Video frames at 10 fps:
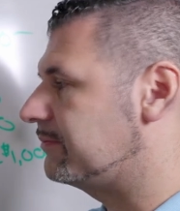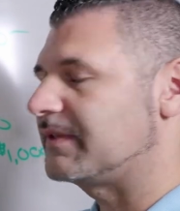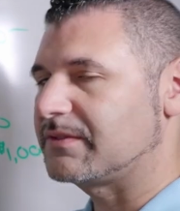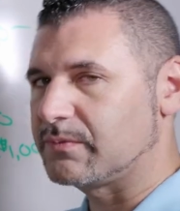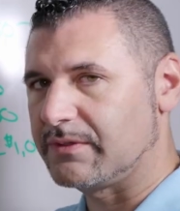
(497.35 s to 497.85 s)

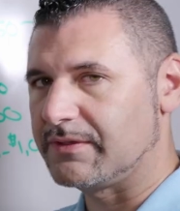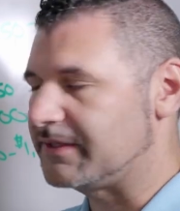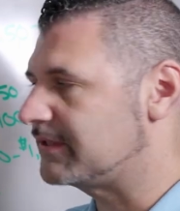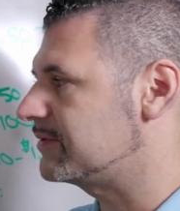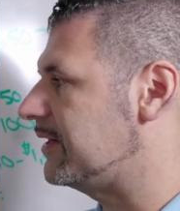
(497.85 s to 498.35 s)
That's one of the
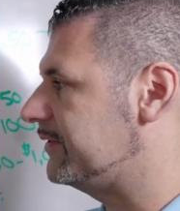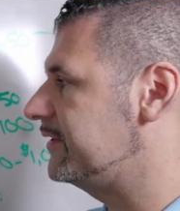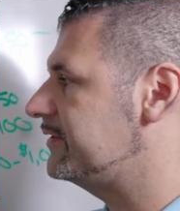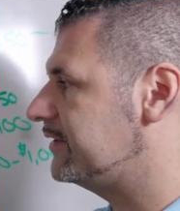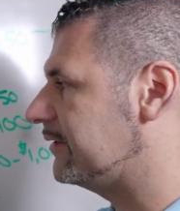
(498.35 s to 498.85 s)
things about
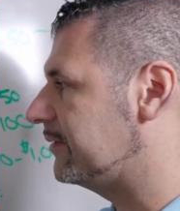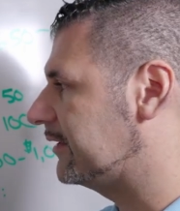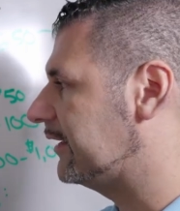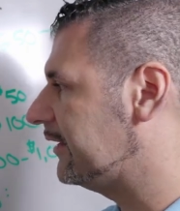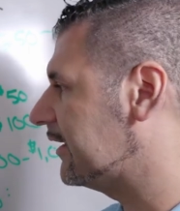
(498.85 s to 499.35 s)
this CRM
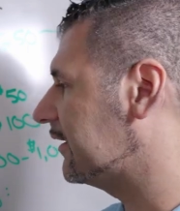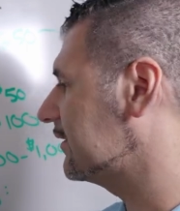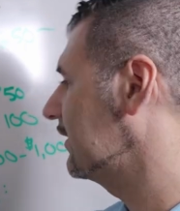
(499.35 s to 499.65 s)
that I liked.